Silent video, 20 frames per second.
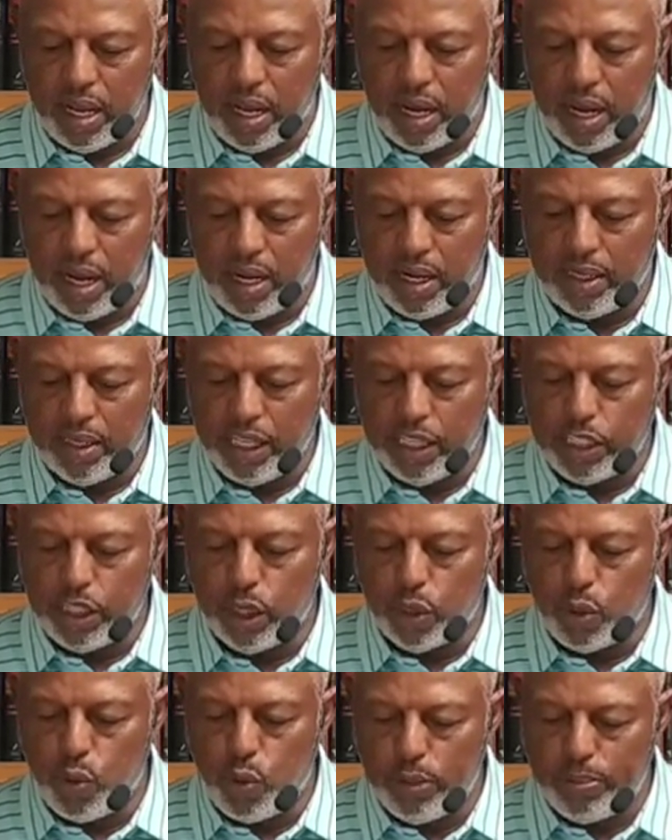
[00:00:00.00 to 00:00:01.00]
Uh, this
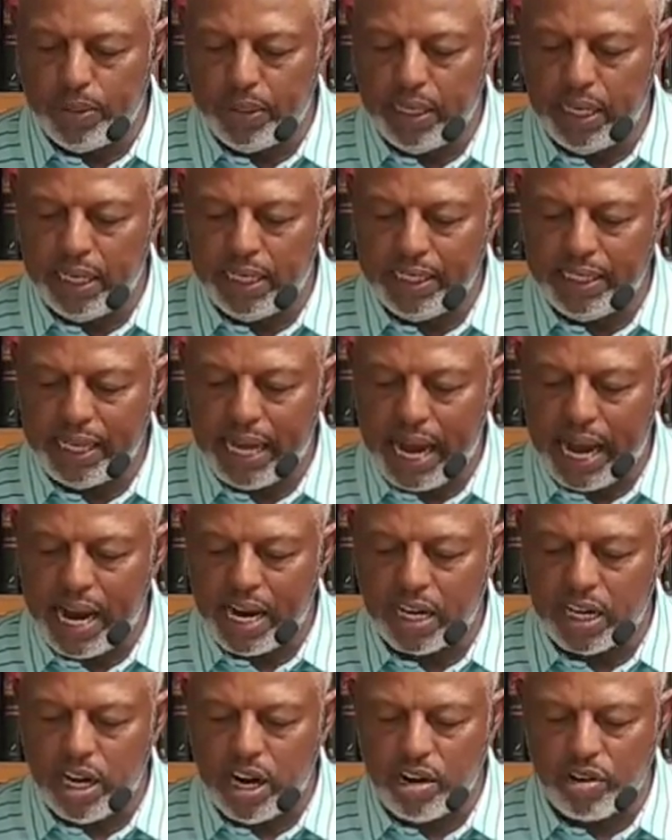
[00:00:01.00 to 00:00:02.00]
equips the entire
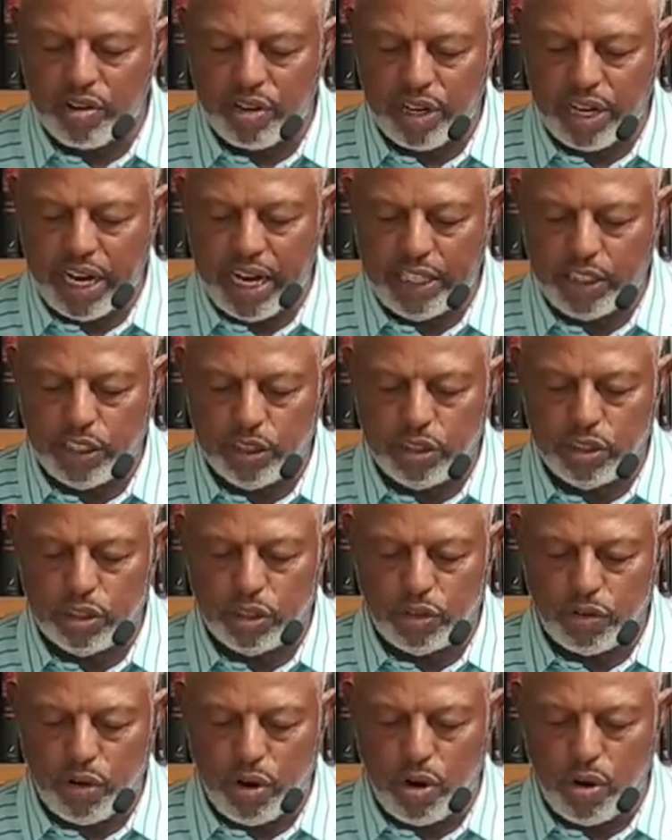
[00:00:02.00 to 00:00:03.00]
congregation to
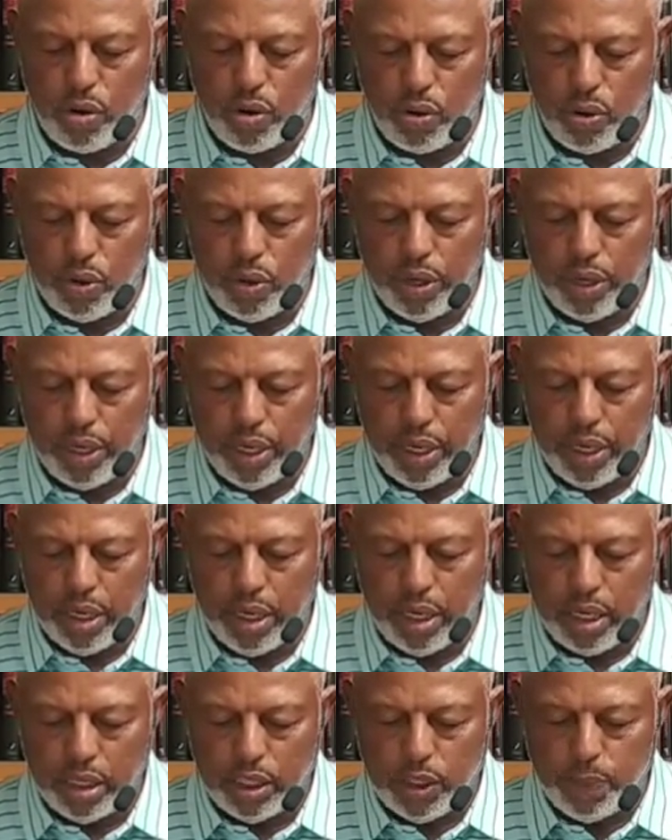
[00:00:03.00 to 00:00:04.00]
grow
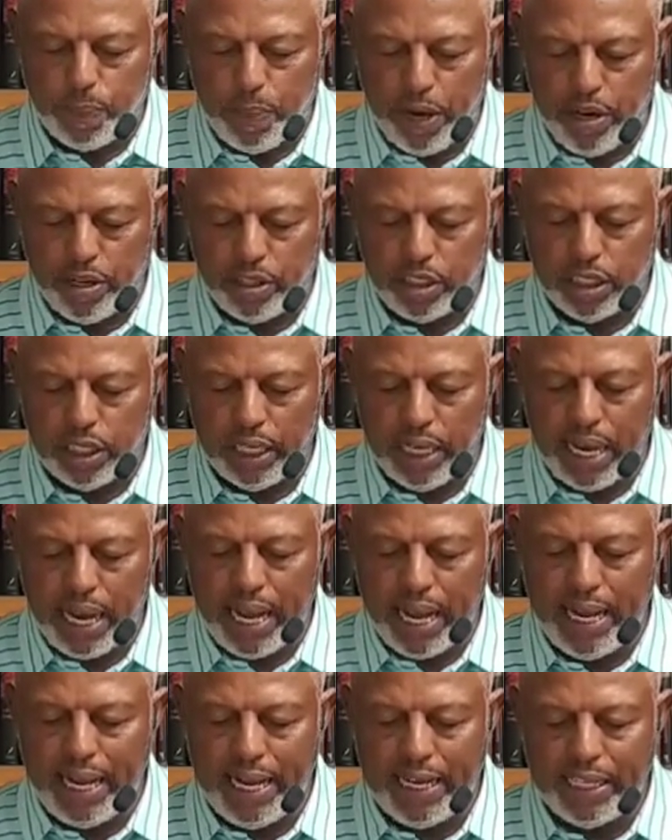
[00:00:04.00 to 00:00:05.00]
spiritually
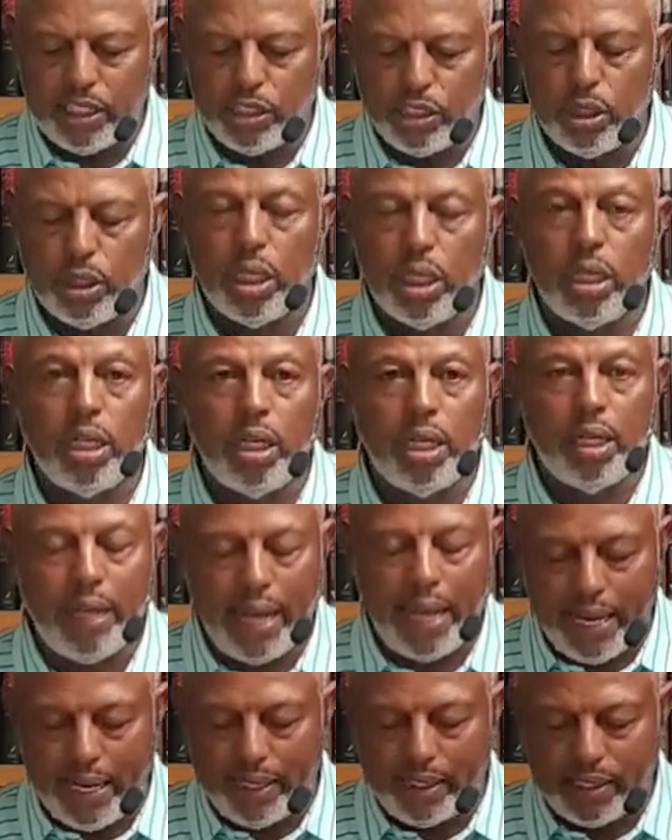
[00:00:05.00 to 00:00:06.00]
and
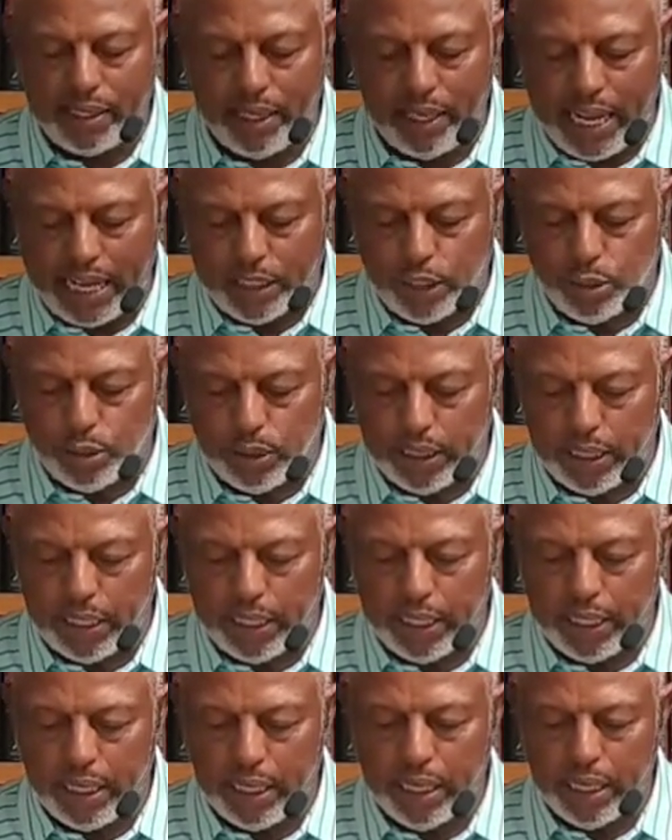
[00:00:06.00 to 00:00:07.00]

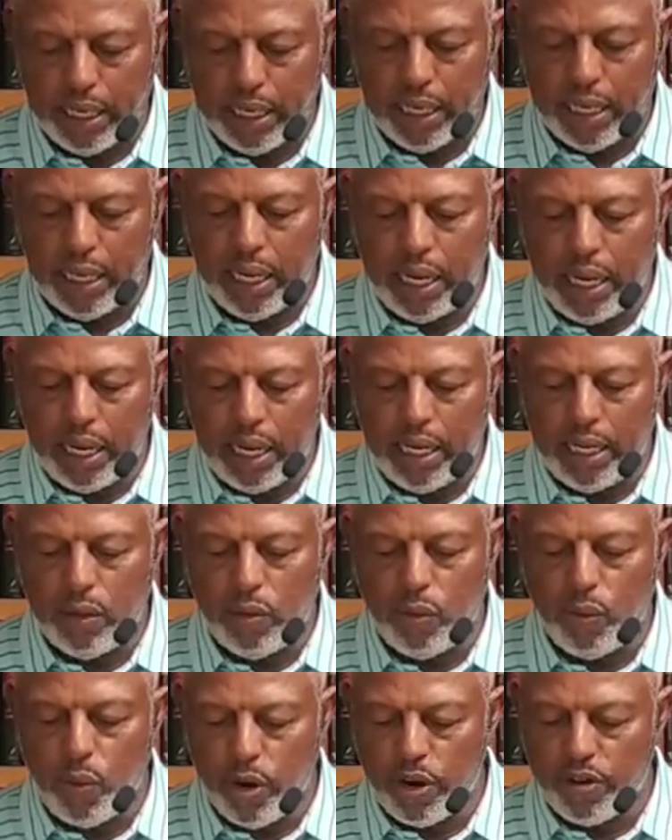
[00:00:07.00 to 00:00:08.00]
intellectually in the
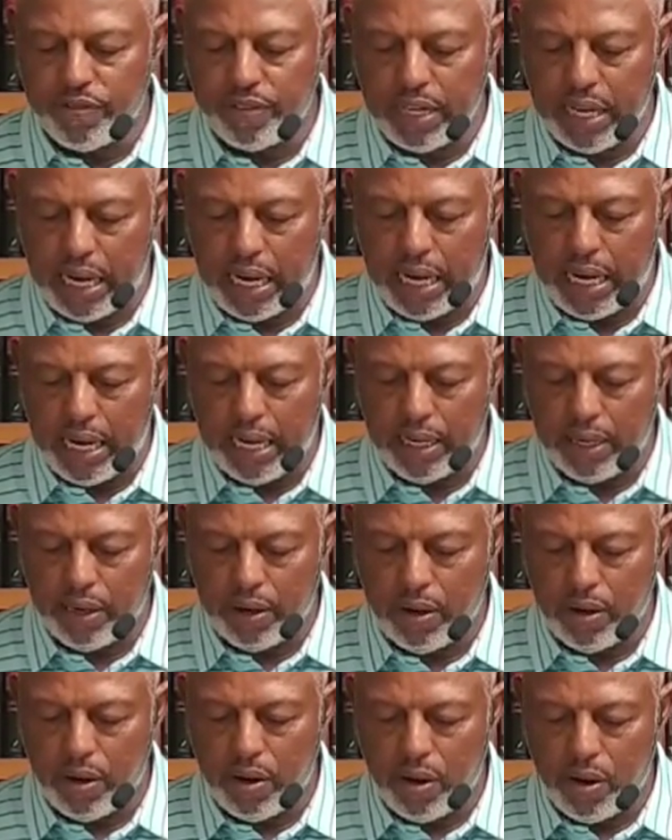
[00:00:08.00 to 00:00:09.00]
Word of God.
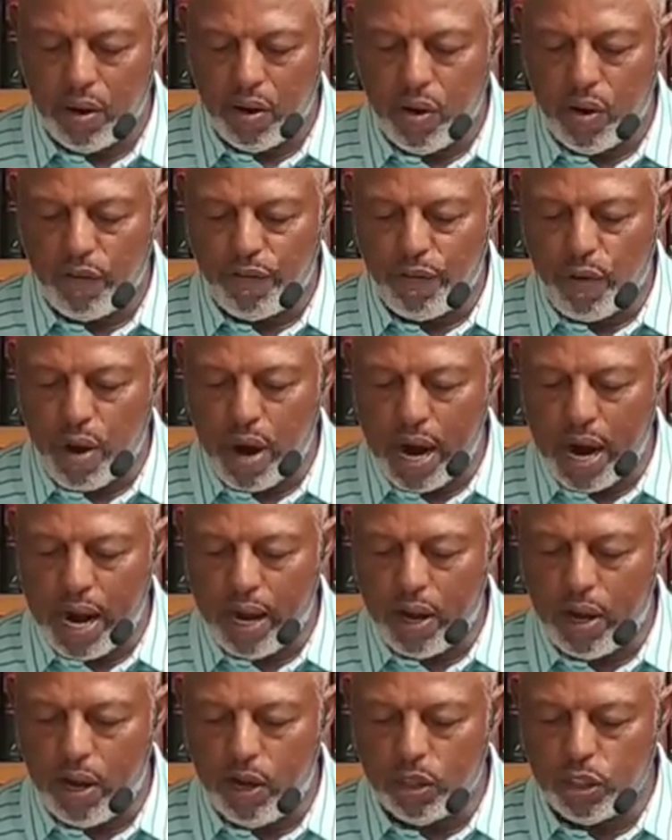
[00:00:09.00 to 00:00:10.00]
For
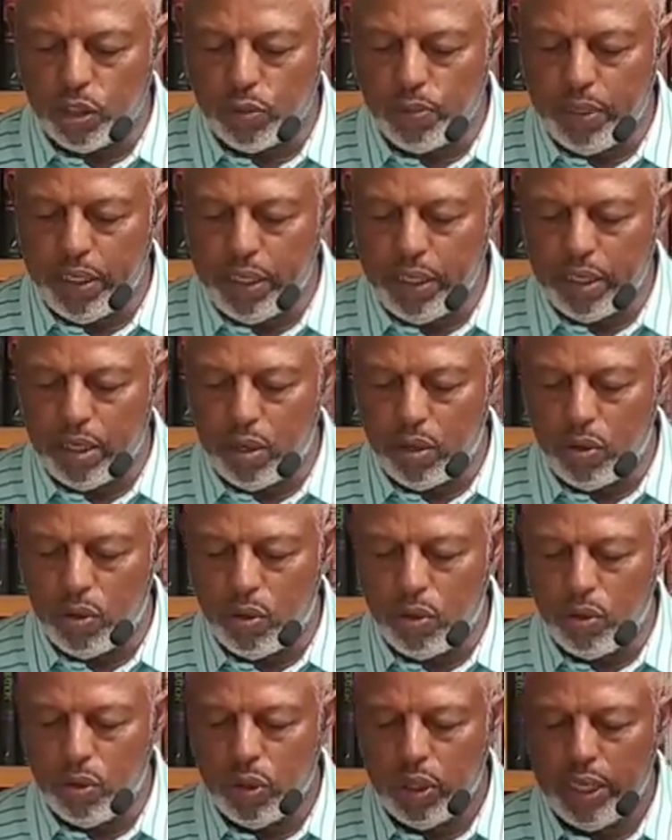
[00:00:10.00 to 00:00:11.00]
our ultimate
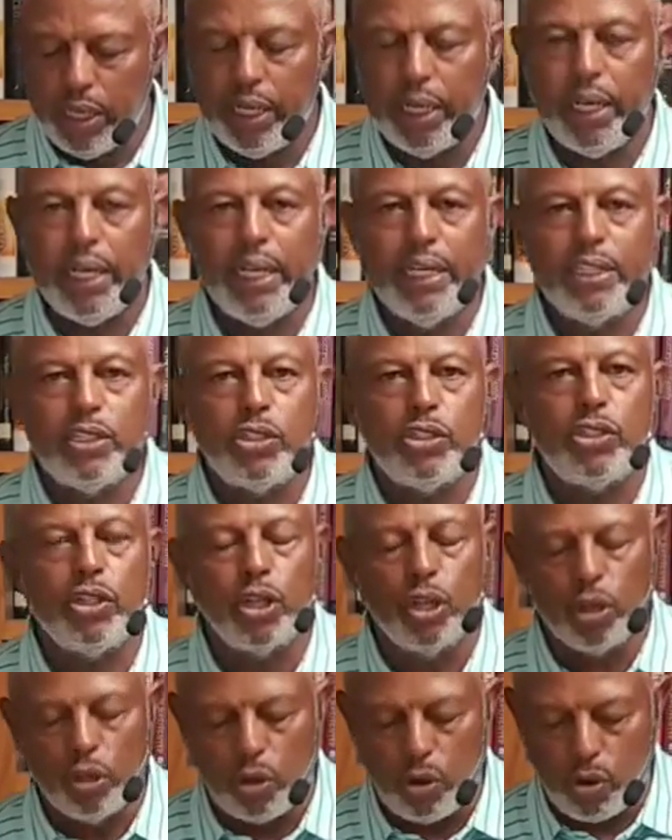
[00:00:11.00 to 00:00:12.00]
goal is to
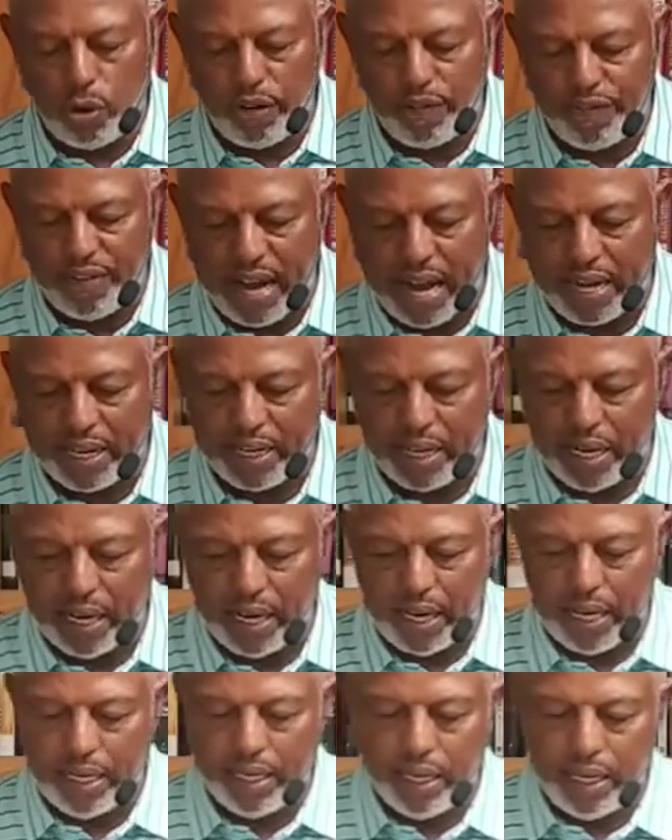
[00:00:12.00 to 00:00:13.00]
glorify
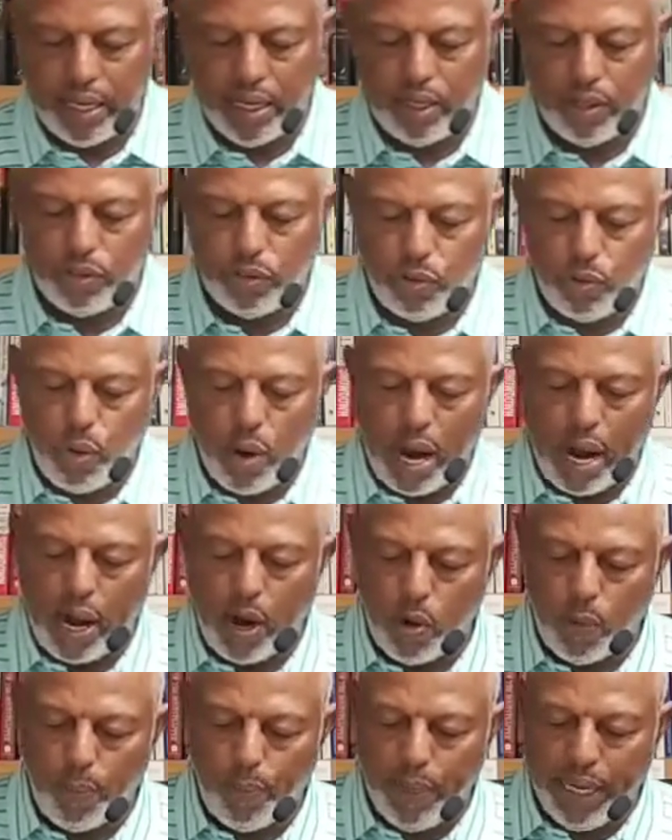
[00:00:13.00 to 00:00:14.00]
God through our
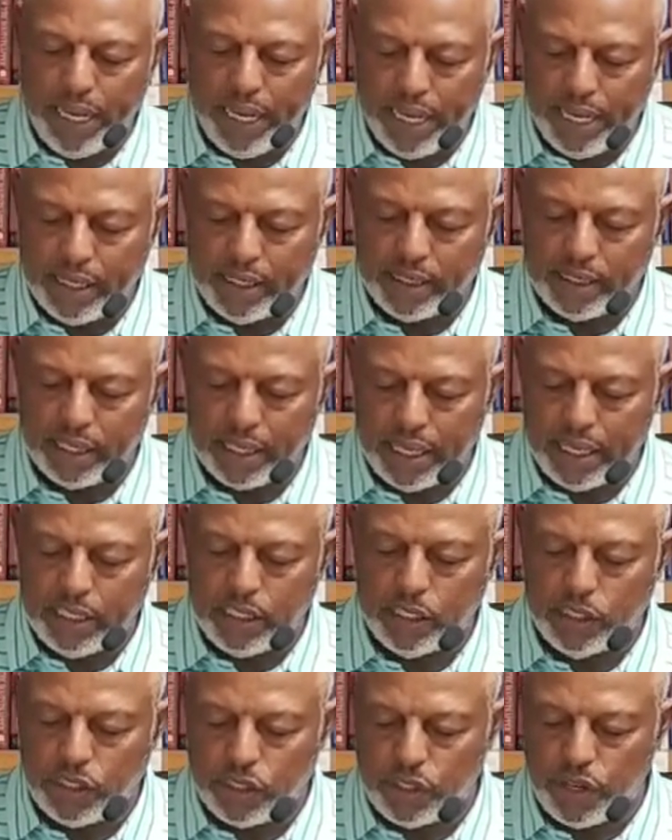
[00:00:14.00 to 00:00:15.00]
obedience and
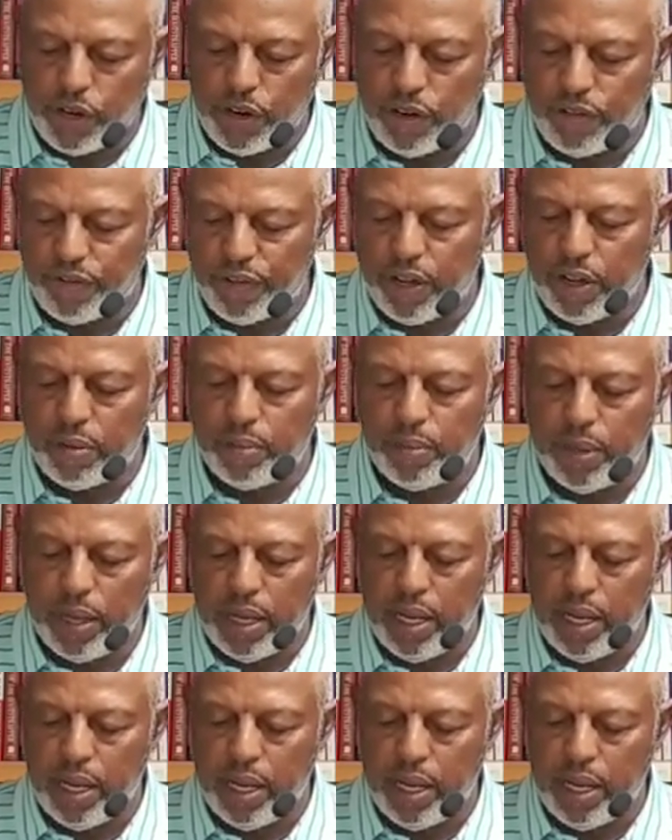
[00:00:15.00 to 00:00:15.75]
to serve Him